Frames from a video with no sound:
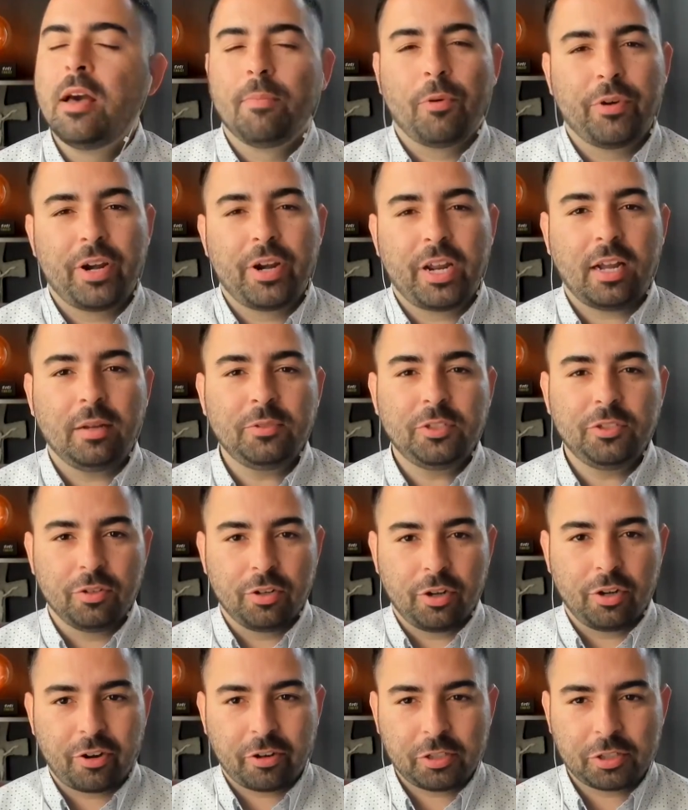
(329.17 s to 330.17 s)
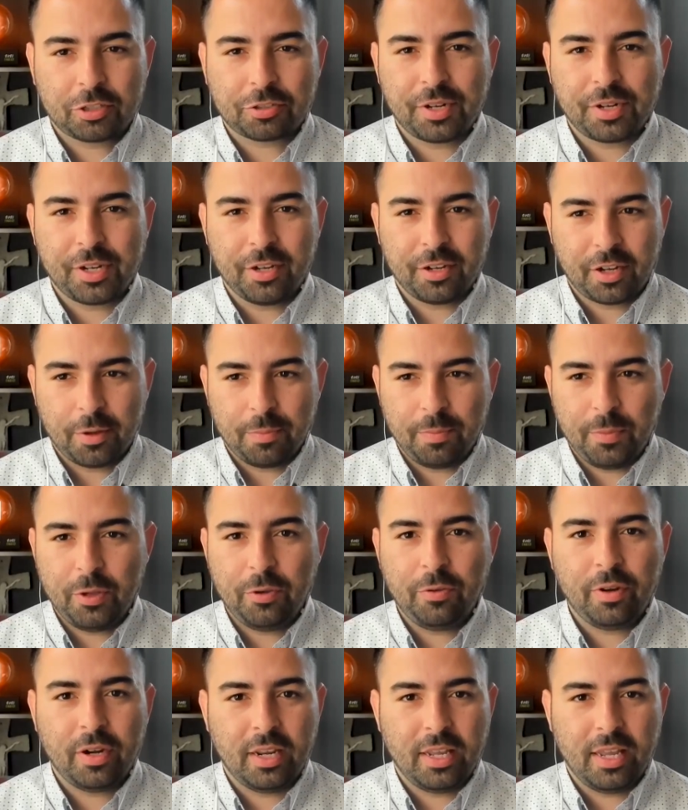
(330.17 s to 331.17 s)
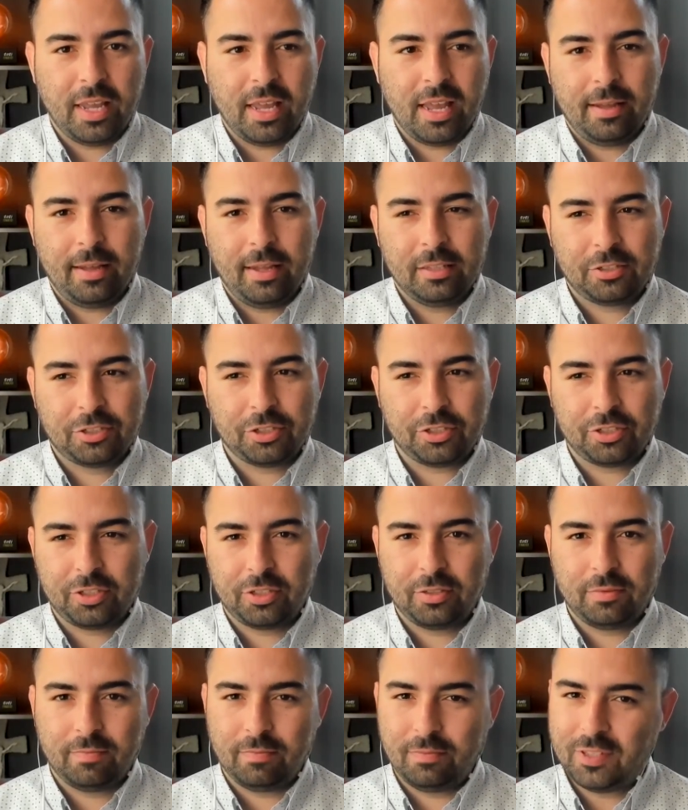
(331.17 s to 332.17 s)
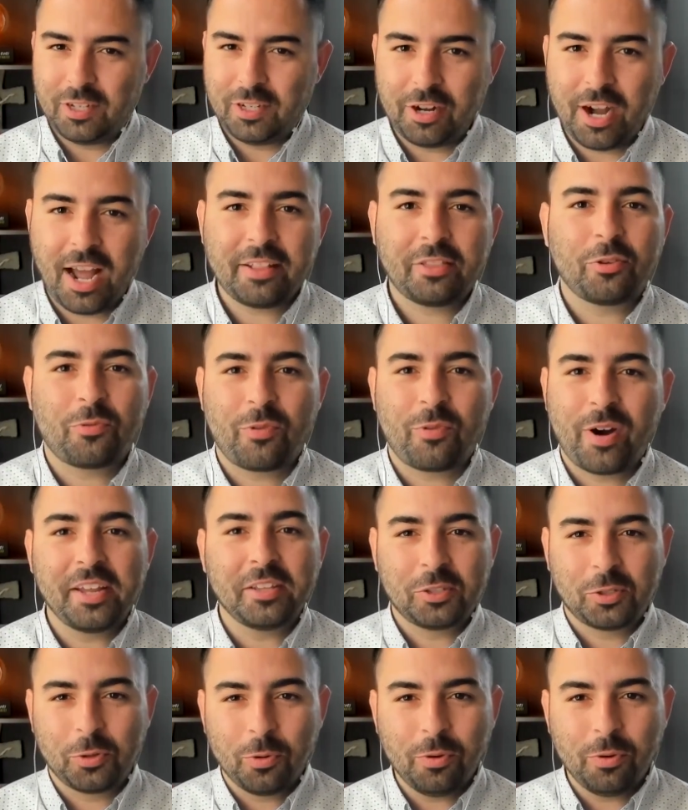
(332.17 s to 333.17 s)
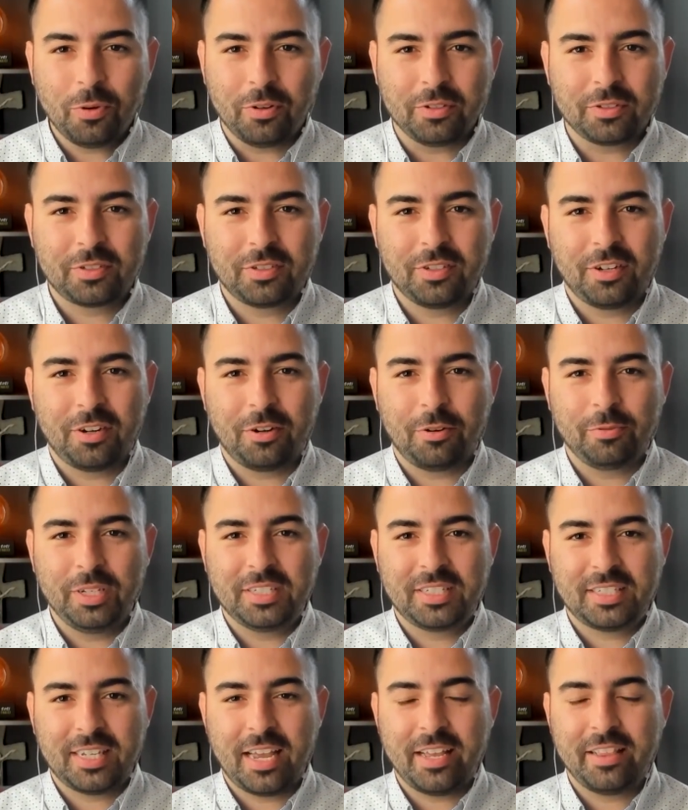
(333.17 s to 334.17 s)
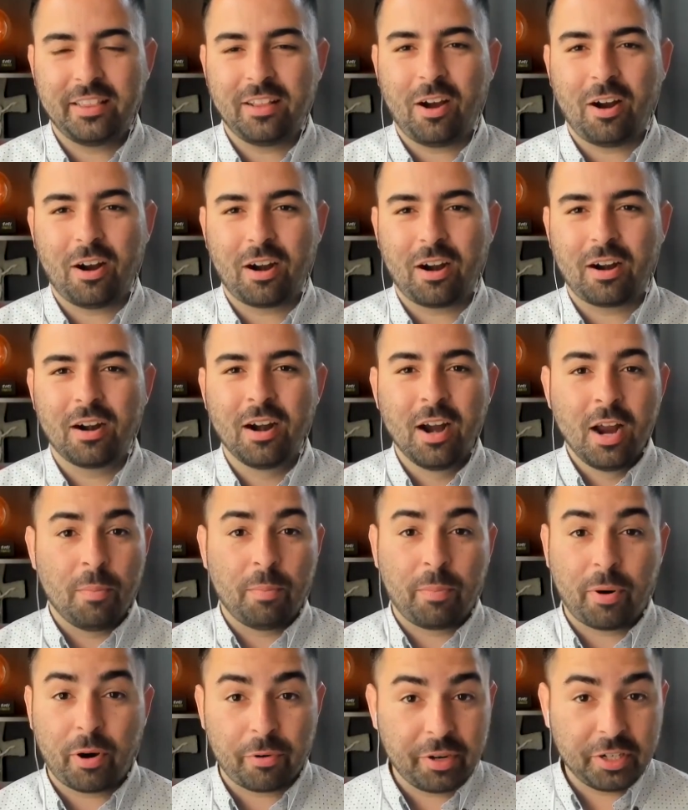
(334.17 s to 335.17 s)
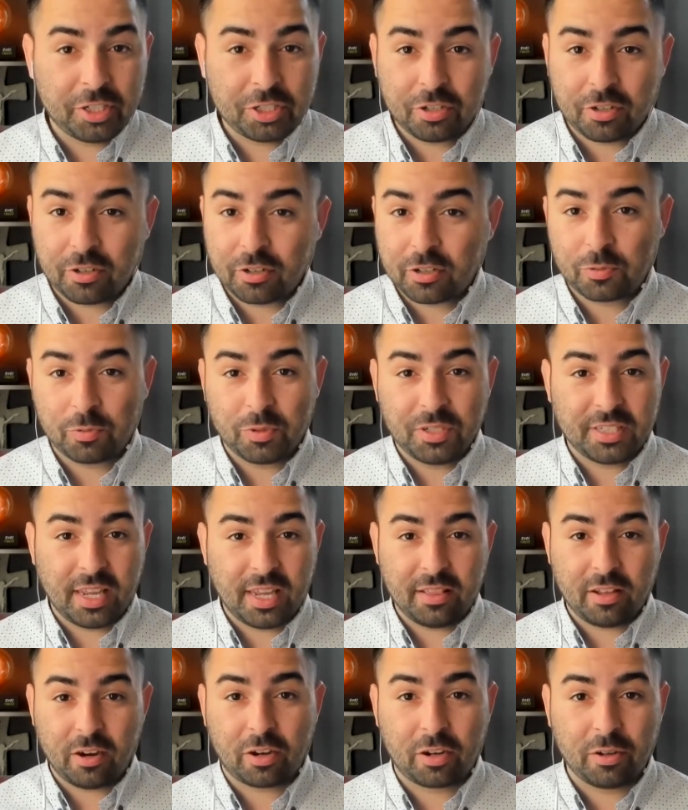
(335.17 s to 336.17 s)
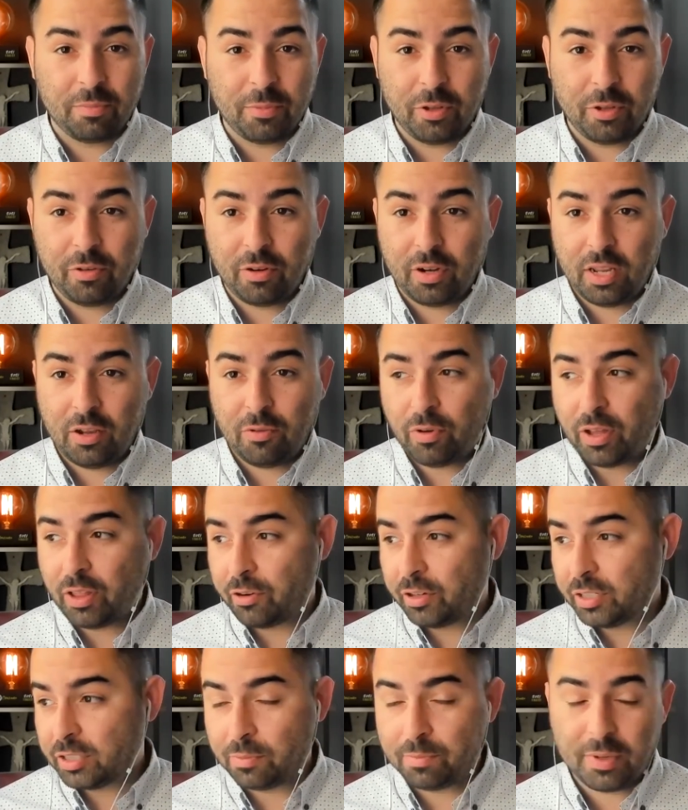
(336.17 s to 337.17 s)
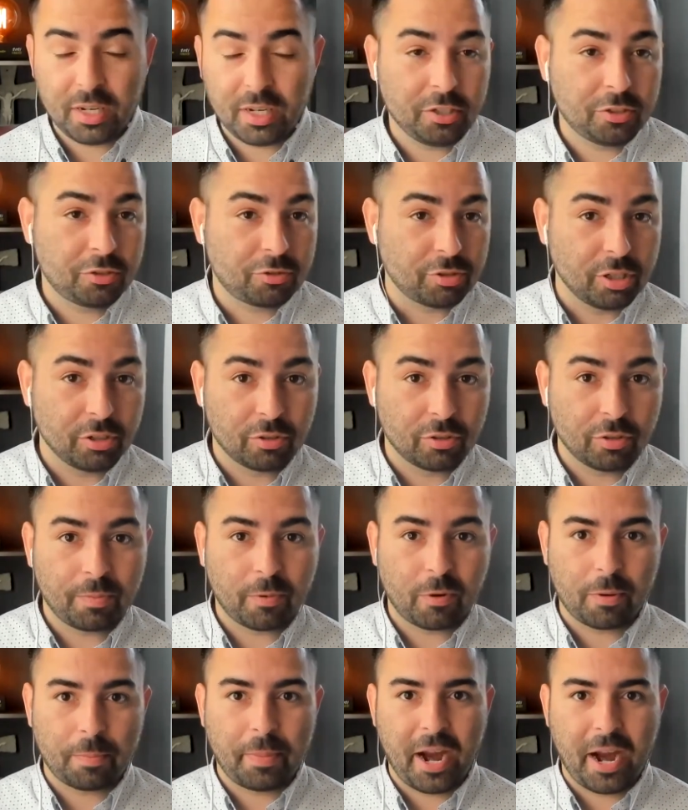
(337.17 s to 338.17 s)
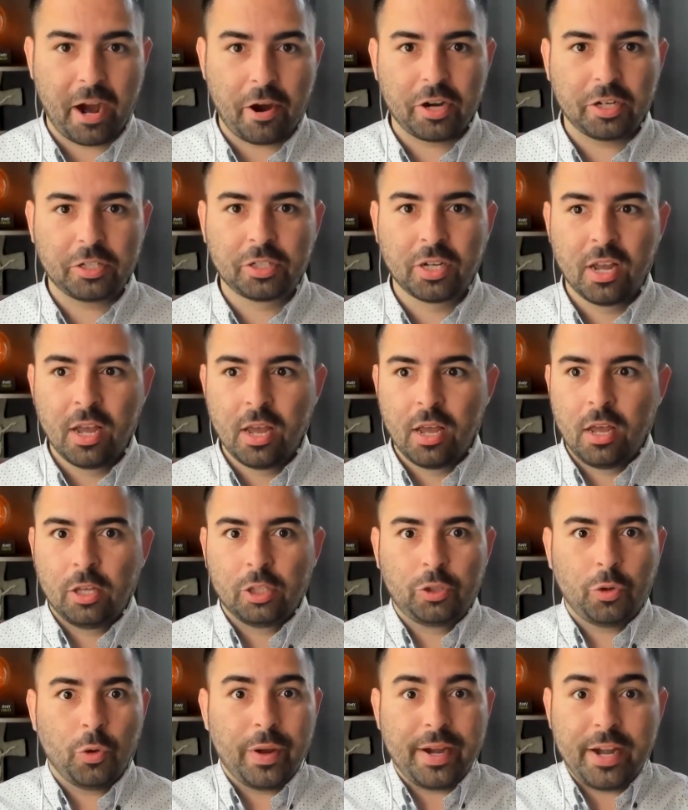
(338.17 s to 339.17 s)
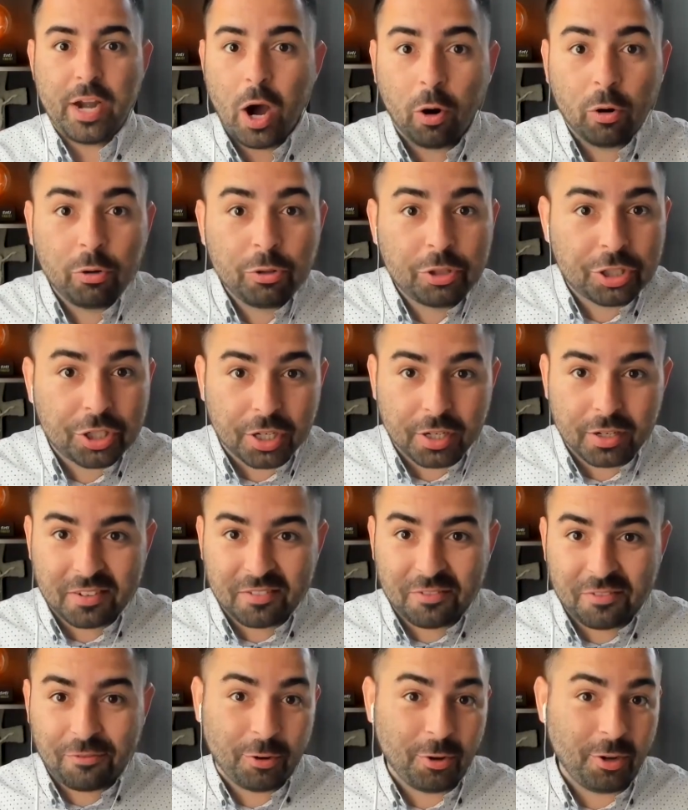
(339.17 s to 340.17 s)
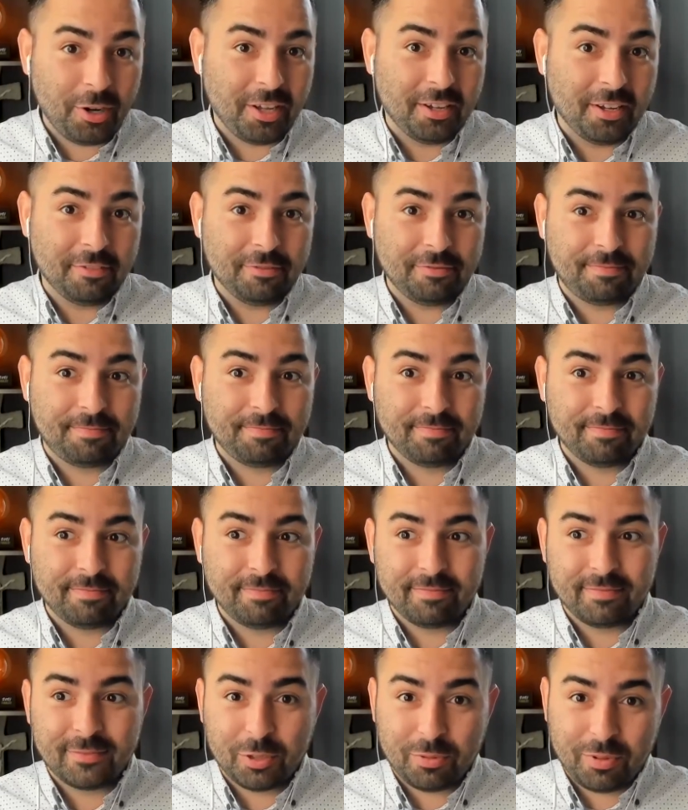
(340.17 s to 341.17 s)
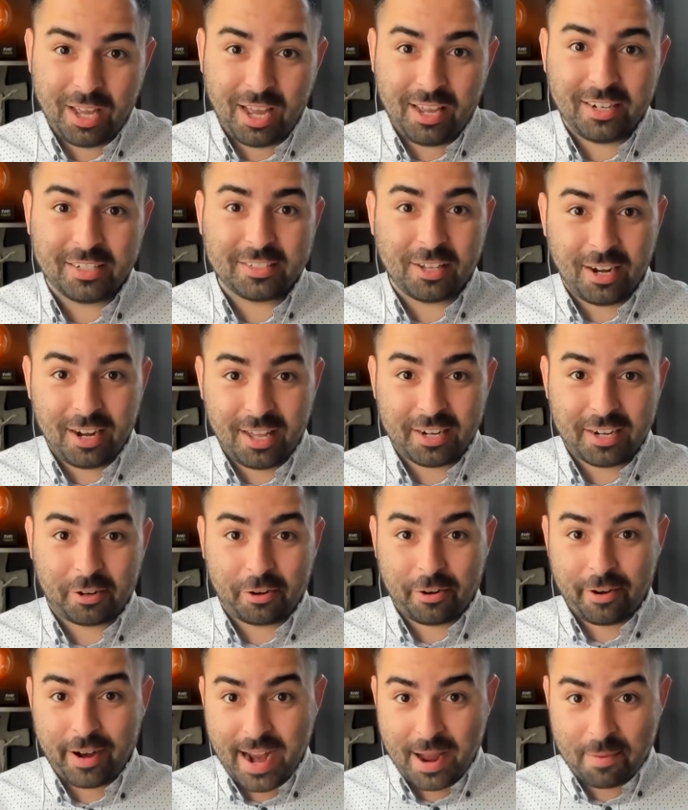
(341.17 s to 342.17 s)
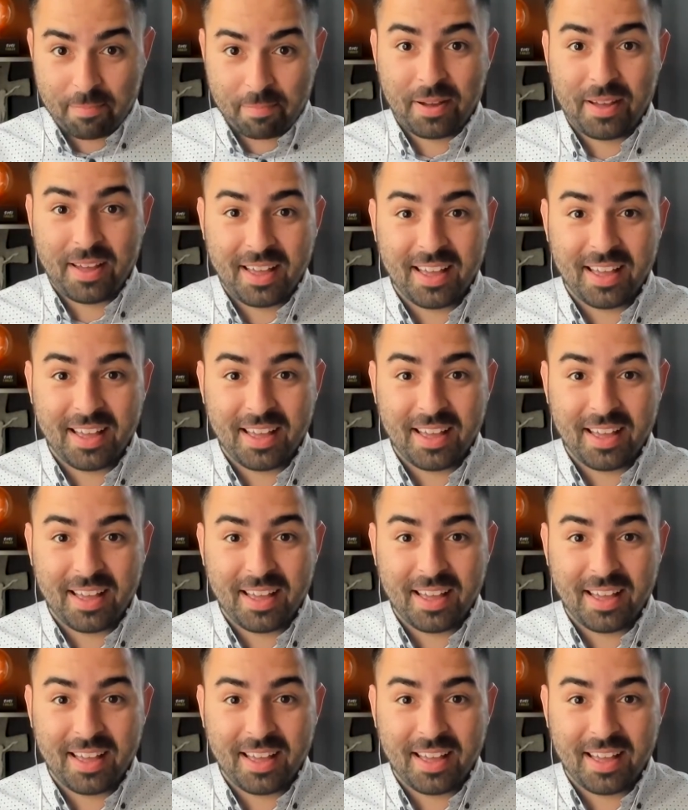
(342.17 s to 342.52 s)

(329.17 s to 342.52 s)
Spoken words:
But when it comes to nurturing a community, it's just, they're not the right tools. We send our parishioners, we send our community, whether it's a ministry group or a parish, to an ocean full of, to be honest, a lot of crap.